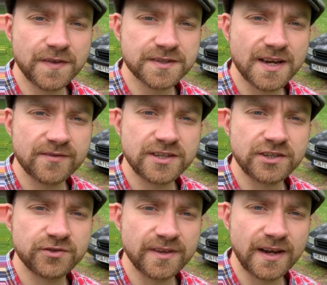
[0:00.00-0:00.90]
the service
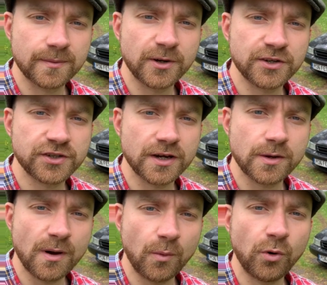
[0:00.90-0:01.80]
history then, I'm going to show
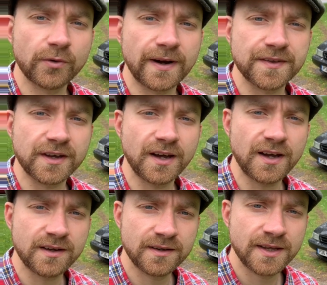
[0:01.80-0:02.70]
you a walk around the
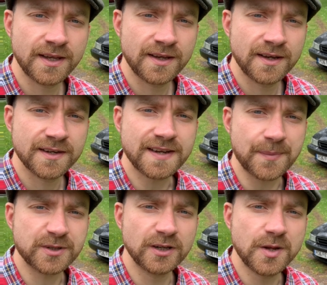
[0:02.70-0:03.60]
car. It's
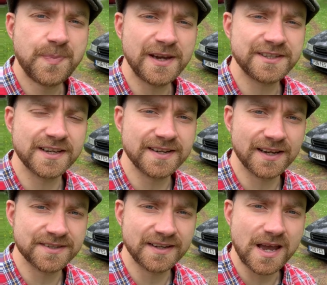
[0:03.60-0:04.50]
absolutely pissing it
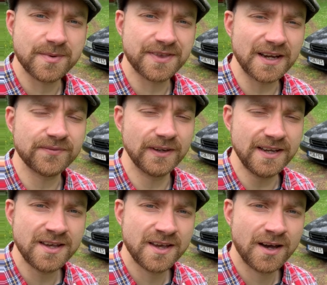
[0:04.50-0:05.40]
down today, but
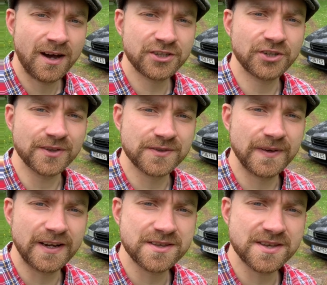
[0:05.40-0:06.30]
thankfully I shot this
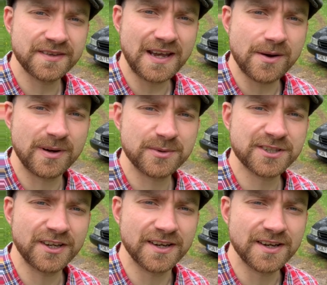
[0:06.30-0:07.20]
video the other day when it was
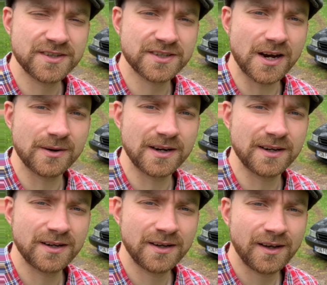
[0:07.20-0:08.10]
sunny, so
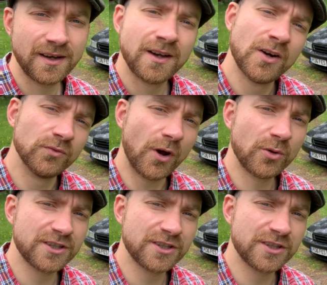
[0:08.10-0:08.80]
roll the